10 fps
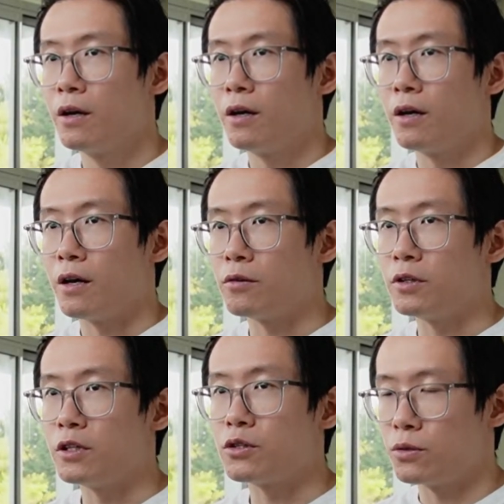And you
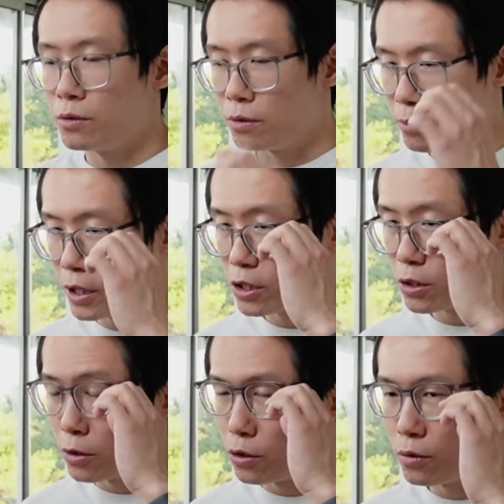need to make sure
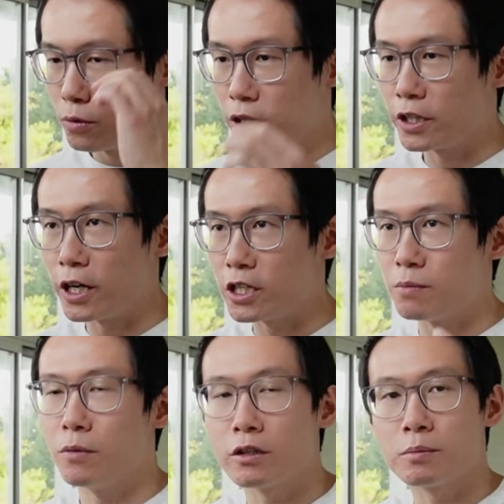to engage in
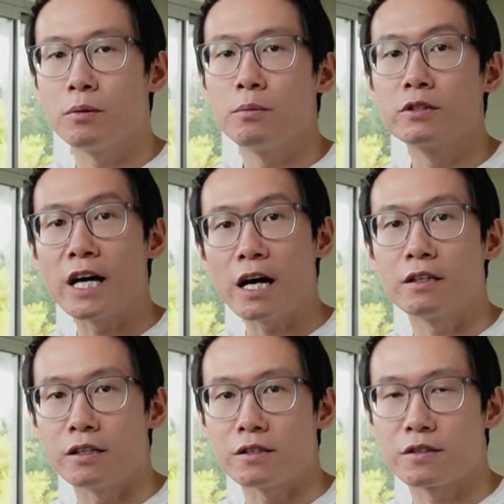multiple
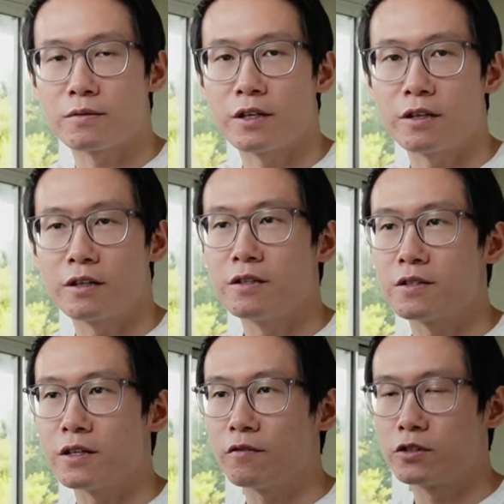modalities, right?
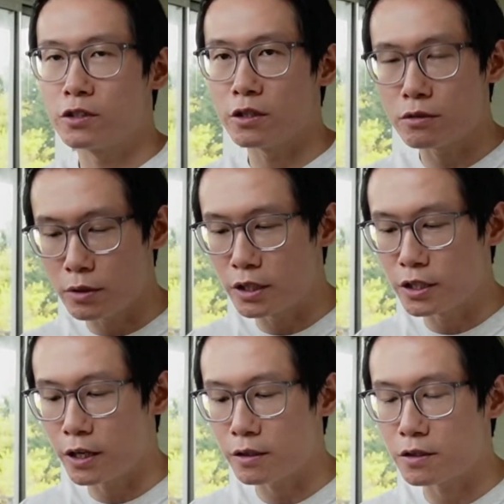Instead of just reading
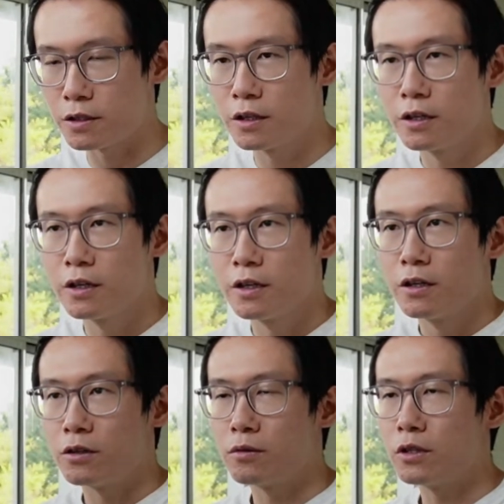text,
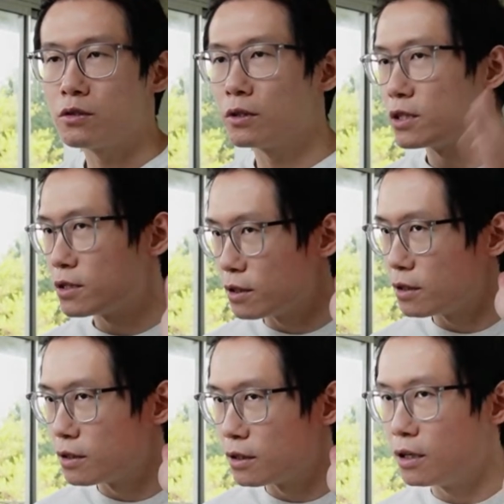you need to listen,
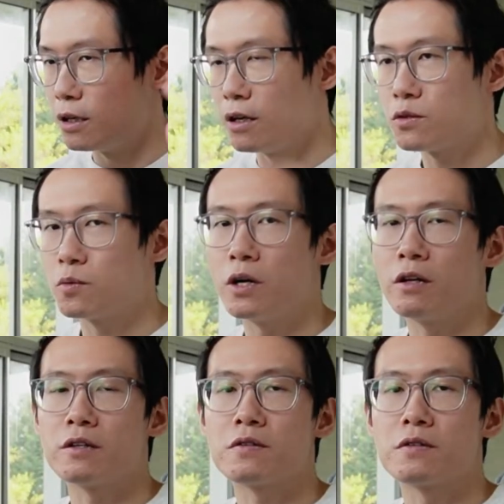as well
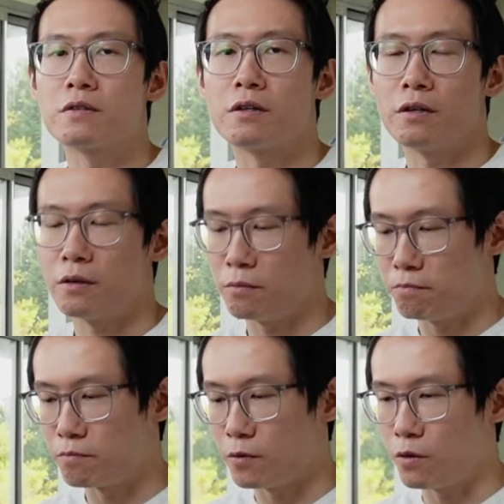as
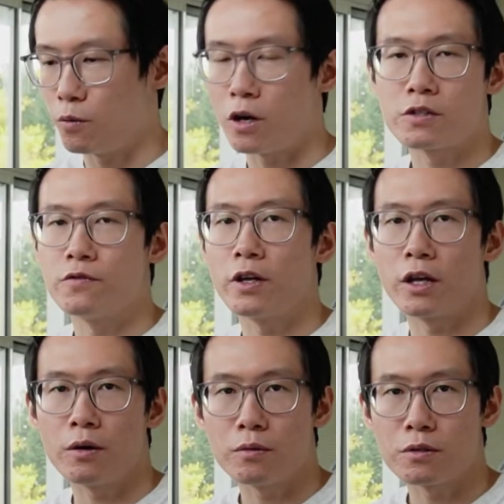watch
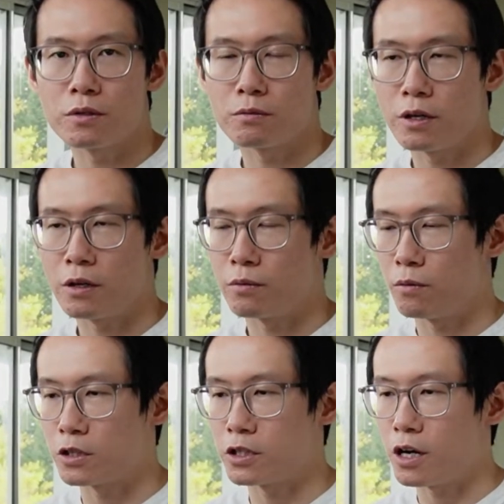videos, right?
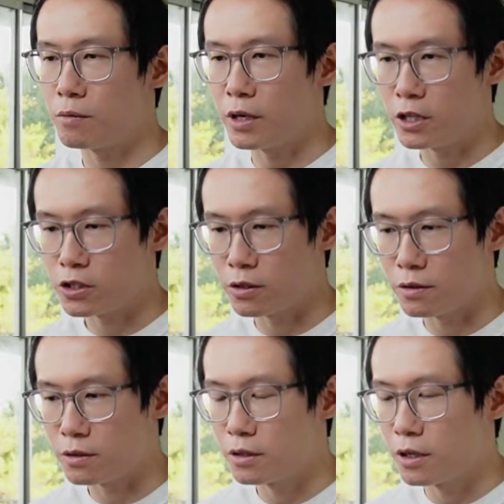Watch
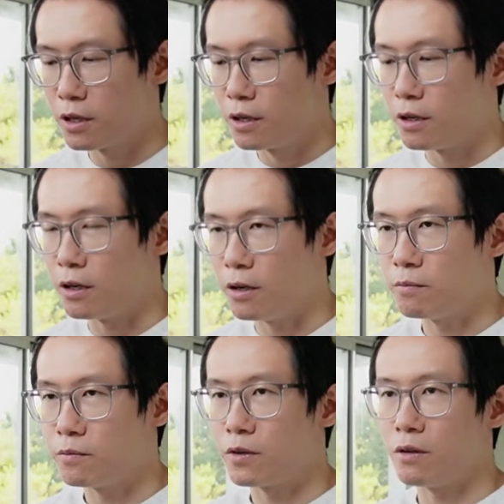animations,
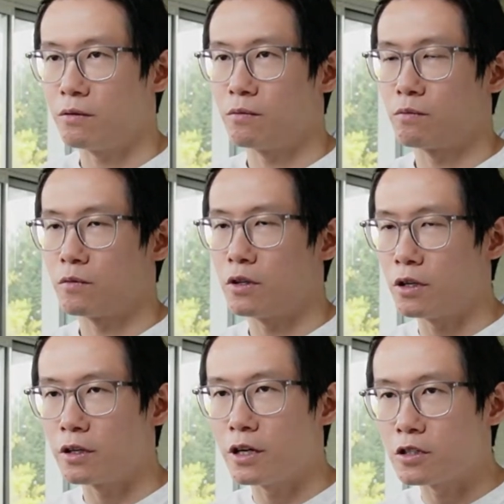then
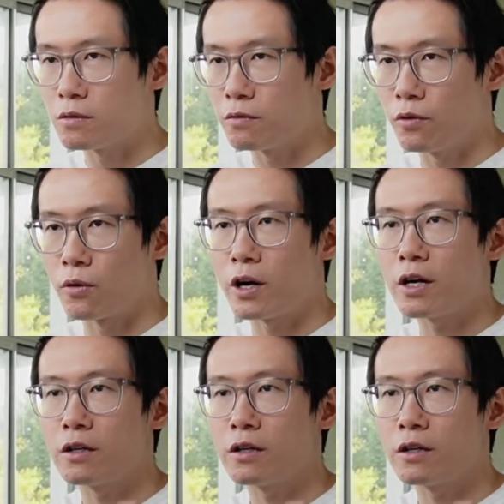engage in a variety of